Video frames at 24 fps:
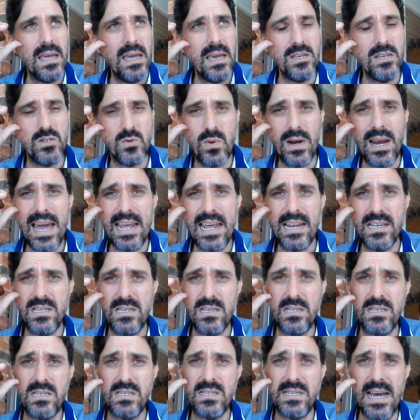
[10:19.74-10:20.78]
is related
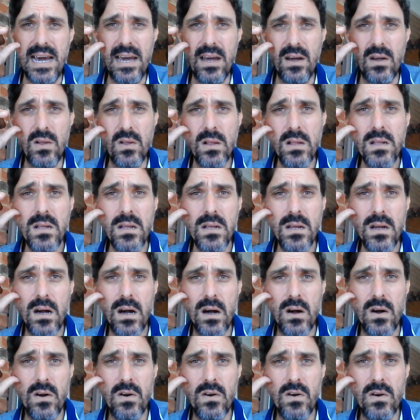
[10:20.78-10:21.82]
to the sale
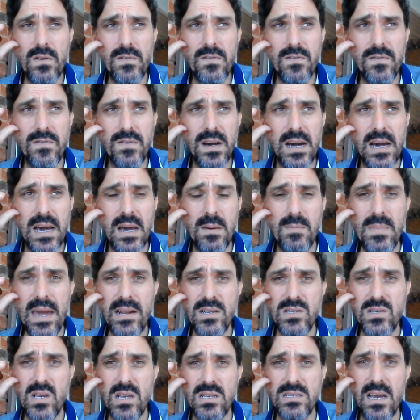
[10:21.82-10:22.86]
of
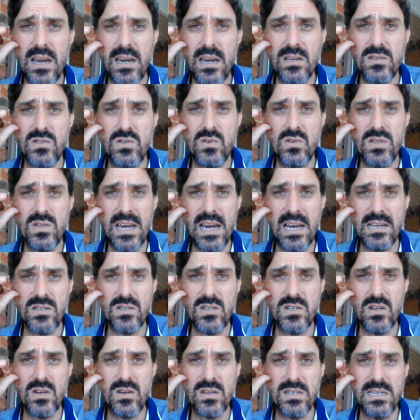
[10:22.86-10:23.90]
Habanos SA in
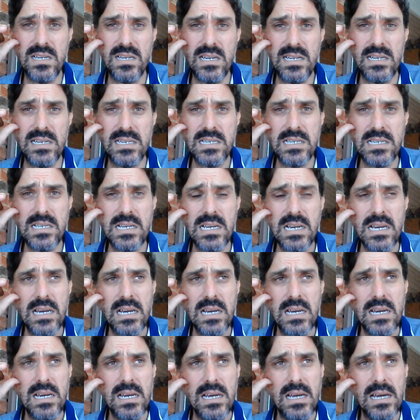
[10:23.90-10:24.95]
2000 to Altitas,
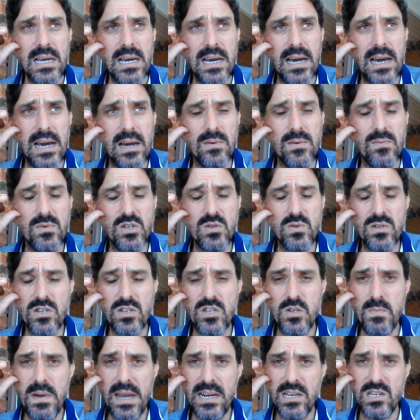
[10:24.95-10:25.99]
which was a
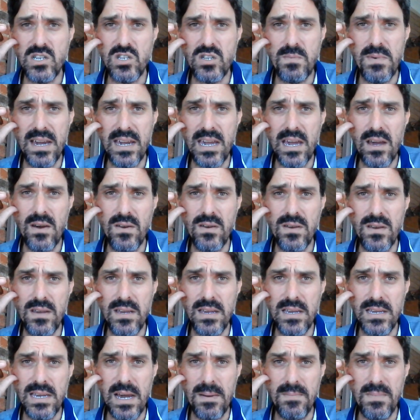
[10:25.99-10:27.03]
Spanish tobacco
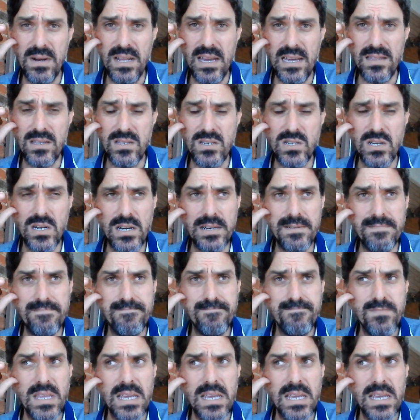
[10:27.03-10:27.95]
company at the time.